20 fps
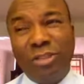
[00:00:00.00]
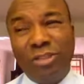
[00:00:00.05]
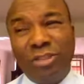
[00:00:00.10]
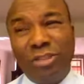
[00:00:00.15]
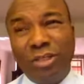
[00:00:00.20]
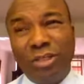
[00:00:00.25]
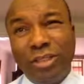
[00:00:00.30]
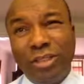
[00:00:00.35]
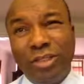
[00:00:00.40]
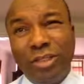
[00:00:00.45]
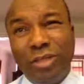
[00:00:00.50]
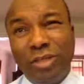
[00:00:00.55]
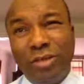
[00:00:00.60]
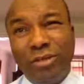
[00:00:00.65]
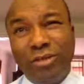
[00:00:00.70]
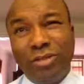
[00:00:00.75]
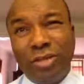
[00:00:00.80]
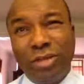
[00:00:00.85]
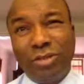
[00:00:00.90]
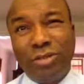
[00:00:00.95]
you
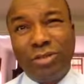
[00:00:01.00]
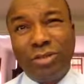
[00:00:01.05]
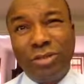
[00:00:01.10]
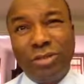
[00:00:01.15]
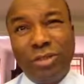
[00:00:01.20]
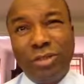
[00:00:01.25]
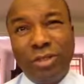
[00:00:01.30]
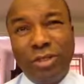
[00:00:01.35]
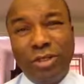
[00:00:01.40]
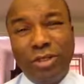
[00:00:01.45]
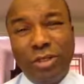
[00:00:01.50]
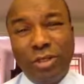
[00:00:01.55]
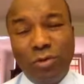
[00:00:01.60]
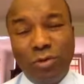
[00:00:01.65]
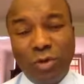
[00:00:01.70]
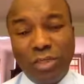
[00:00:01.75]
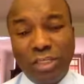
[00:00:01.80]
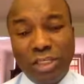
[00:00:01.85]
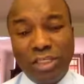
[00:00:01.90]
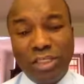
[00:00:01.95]
know George
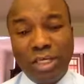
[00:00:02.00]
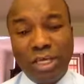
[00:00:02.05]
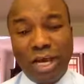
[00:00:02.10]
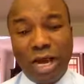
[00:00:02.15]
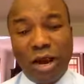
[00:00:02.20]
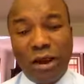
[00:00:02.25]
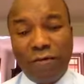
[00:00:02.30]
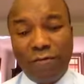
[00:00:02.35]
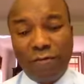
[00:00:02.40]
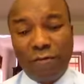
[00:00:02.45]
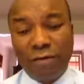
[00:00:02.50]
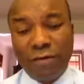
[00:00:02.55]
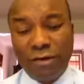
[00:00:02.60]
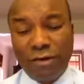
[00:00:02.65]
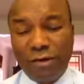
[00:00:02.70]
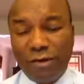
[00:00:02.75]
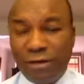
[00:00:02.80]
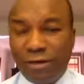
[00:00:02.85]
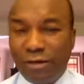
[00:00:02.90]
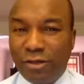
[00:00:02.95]
Washington Carver
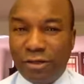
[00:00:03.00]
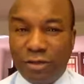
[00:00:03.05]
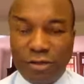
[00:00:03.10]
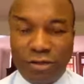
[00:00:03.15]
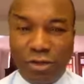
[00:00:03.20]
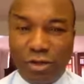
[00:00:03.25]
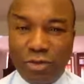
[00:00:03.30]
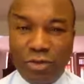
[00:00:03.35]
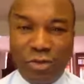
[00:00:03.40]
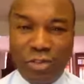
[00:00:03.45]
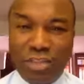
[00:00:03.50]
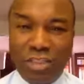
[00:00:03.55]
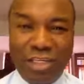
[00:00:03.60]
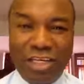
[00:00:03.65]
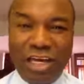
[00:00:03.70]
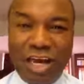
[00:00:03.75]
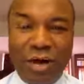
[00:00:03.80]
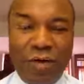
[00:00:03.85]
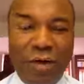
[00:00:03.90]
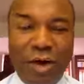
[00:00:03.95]
George
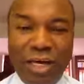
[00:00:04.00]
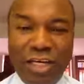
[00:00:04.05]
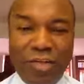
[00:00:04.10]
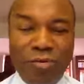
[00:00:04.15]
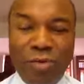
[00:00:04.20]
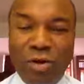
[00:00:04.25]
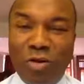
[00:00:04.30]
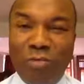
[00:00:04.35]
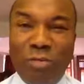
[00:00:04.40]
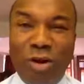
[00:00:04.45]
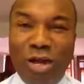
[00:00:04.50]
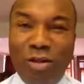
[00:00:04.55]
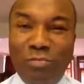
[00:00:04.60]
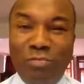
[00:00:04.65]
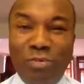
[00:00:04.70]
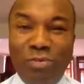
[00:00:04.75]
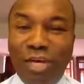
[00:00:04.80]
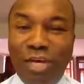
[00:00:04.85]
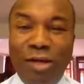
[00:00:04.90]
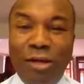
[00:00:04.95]
Washington Carver is one of my
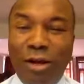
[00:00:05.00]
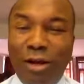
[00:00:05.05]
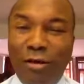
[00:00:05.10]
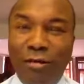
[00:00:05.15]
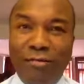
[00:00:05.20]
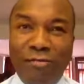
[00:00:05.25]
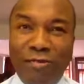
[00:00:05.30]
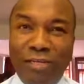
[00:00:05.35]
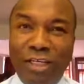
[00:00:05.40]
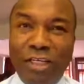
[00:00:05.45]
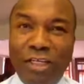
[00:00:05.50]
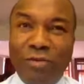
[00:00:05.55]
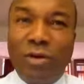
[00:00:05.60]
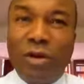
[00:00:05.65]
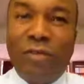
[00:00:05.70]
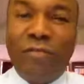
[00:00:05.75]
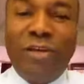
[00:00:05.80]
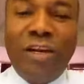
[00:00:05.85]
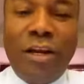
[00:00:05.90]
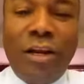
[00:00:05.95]
big loves. It's
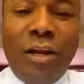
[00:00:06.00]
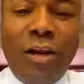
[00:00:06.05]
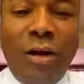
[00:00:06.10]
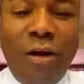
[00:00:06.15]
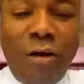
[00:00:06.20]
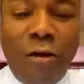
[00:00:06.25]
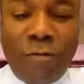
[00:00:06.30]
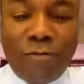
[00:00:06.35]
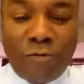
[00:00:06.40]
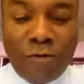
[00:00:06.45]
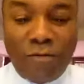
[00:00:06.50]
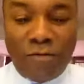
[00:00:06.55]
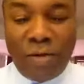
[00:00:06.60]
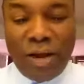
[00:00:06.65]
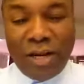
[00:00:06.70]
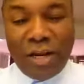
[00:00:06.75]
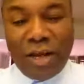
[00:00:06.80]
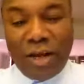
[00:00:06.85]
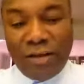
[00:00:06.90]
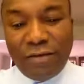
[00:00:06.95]
one of the loves of
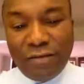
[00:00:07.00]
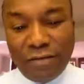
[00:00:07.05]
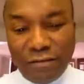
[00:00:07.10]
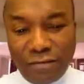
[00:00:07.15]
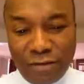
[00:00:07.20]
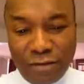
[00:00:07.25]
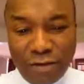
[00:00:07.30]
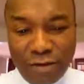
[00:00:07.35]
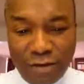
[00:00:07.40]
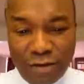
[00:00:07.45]
my life.